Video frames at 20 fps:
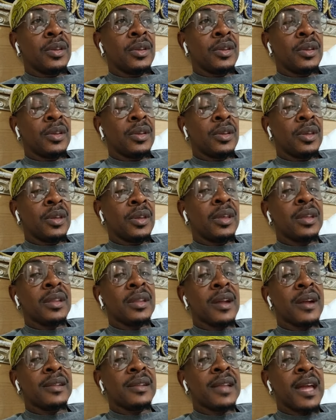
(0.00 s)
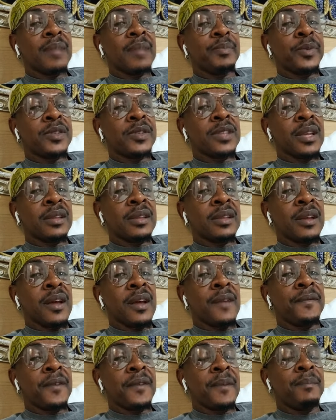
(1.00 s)
eight or nine percent of
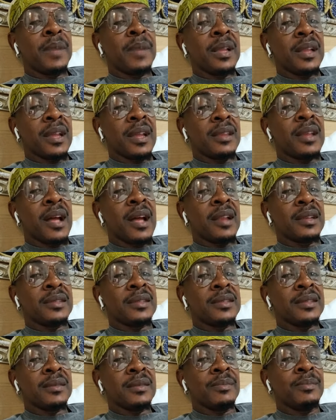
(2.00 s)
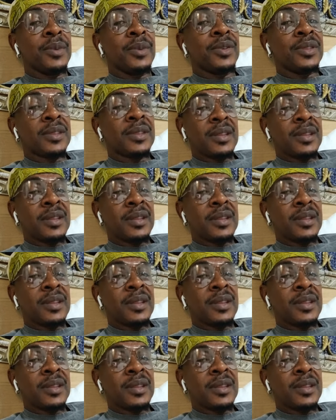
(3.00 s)
a million dollars monthly,